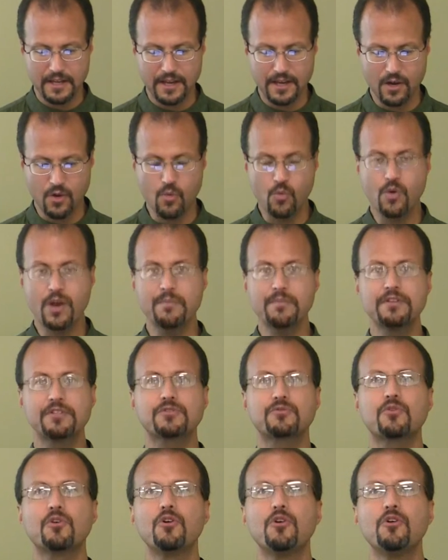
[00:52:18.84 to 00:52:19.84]

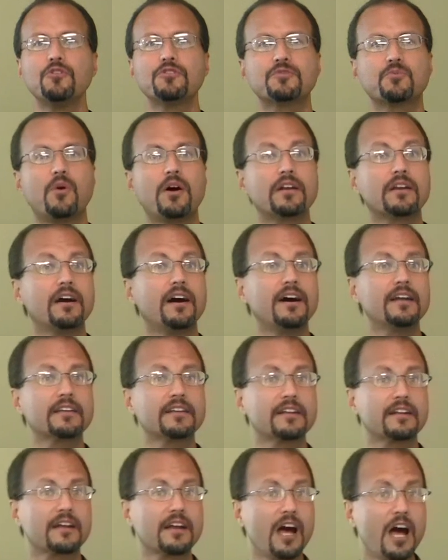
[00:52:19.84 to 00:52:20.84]
women's roles, what God
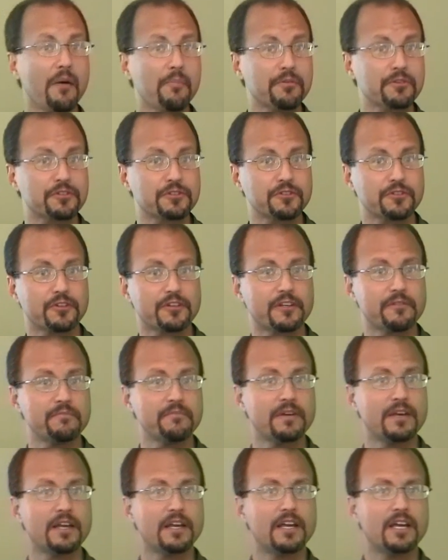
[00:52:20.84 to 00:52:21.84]
can accomplish through
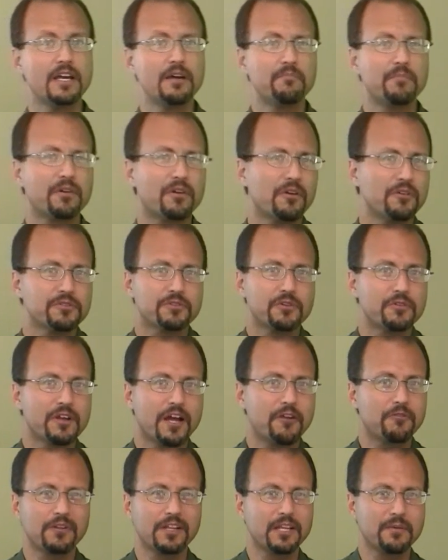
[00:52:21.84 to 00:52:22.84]
them, but also
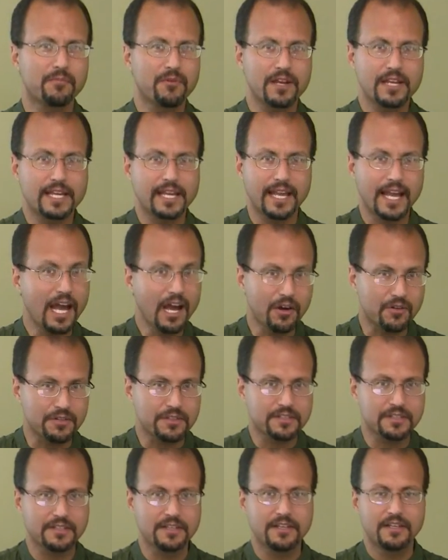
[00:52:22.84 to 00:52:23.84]
not really breaking
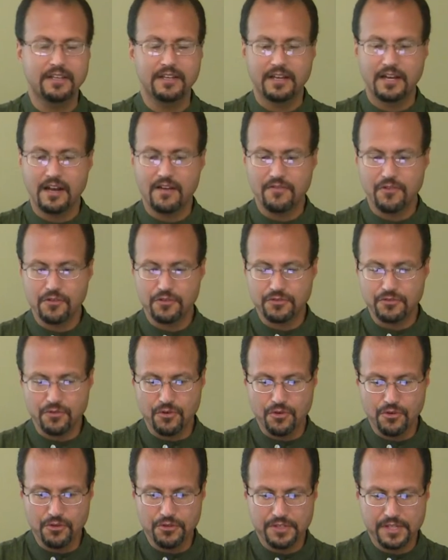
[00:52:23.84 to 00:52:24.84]
out of those
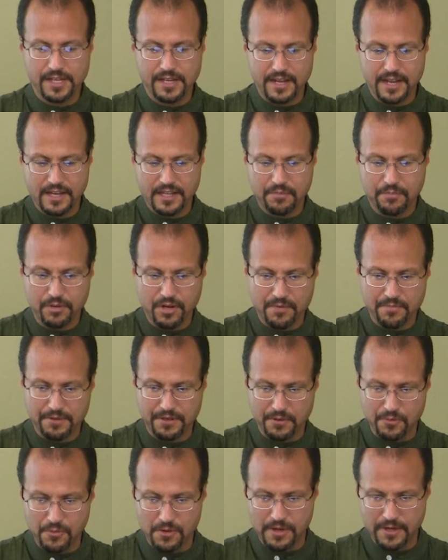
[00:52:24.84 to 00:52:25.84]
roles in any
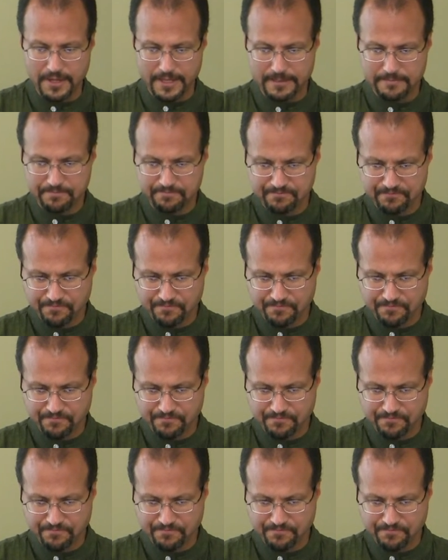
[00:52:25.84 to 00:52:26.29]
permanent way.